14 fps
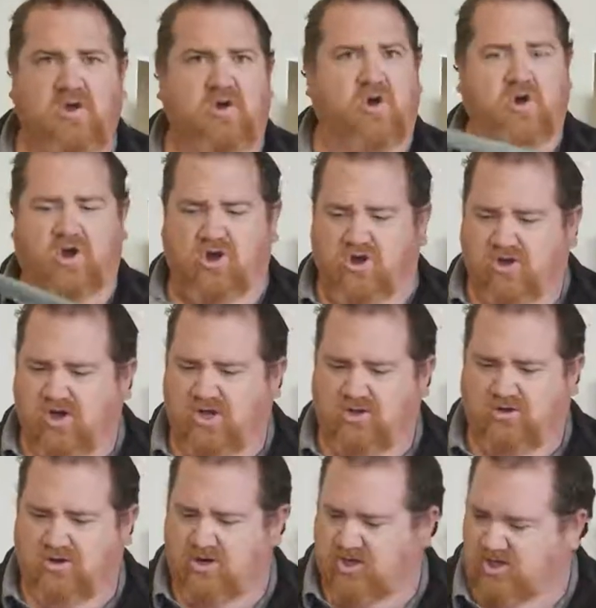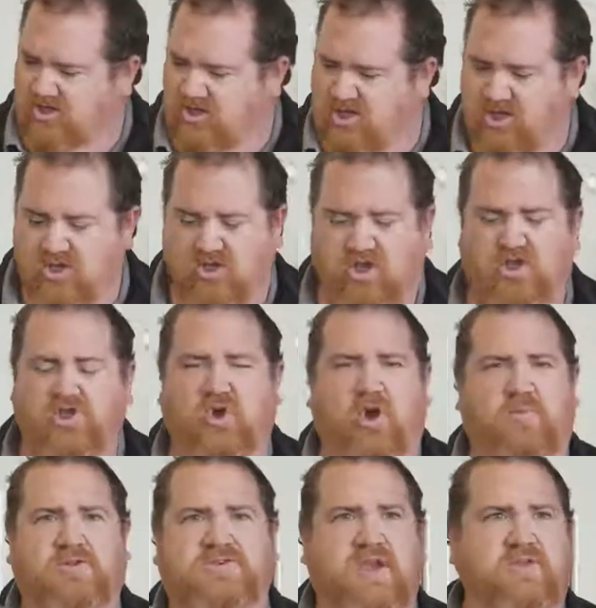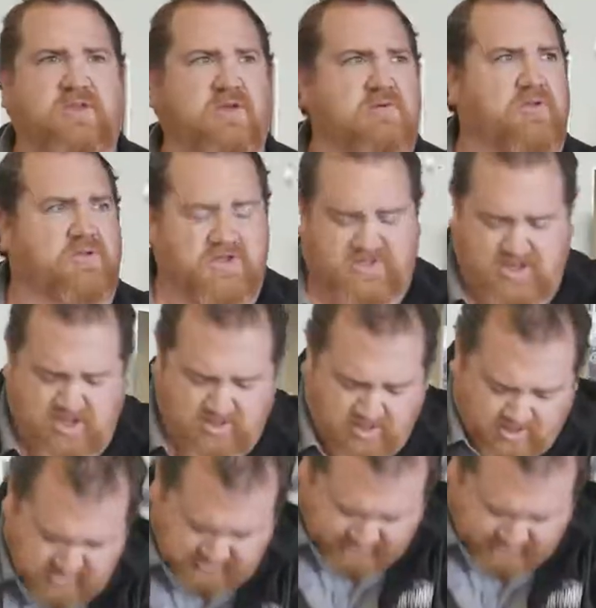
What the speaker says: or a hook, or you can do almost anything with this. I don't know, does it